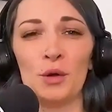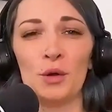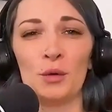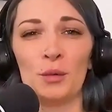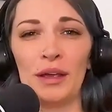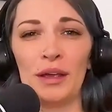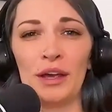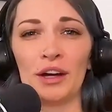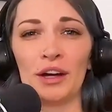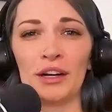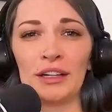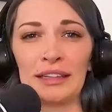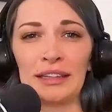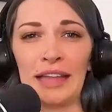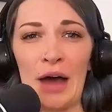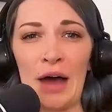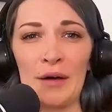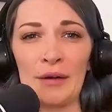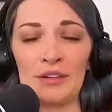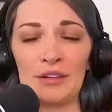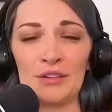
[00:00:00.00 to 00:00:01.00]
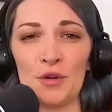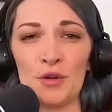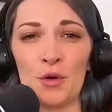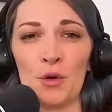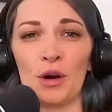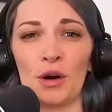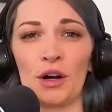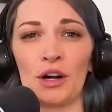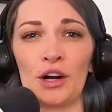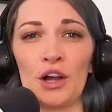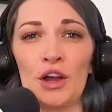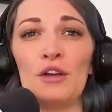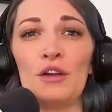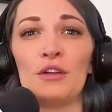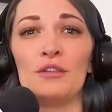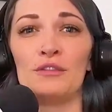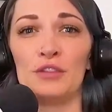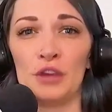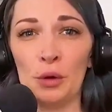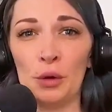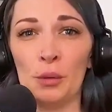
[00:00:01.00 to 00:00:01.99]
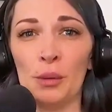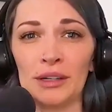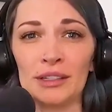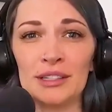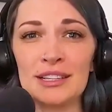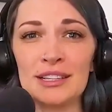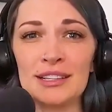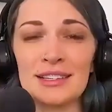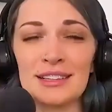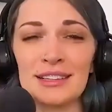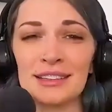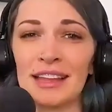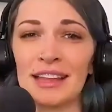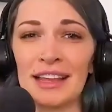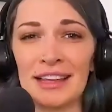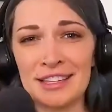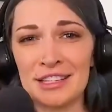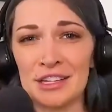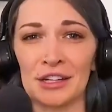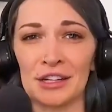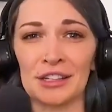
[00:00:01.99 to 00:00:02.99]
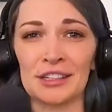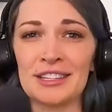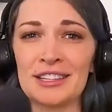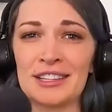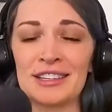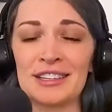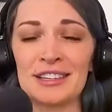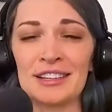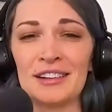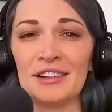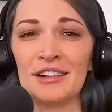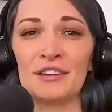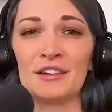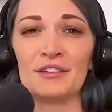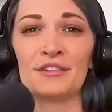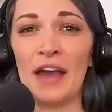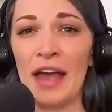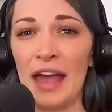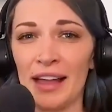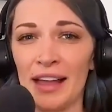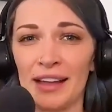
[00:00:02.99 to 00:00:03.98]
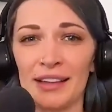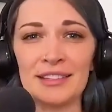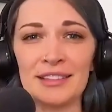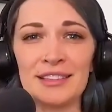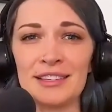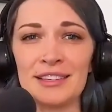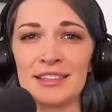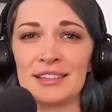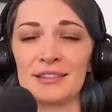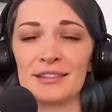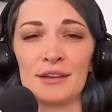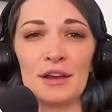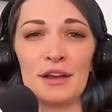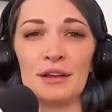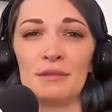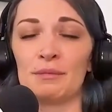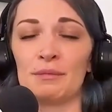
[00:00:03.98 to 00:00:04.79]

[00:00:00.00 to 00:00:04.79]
We are allowing for viewers, listeners, fans,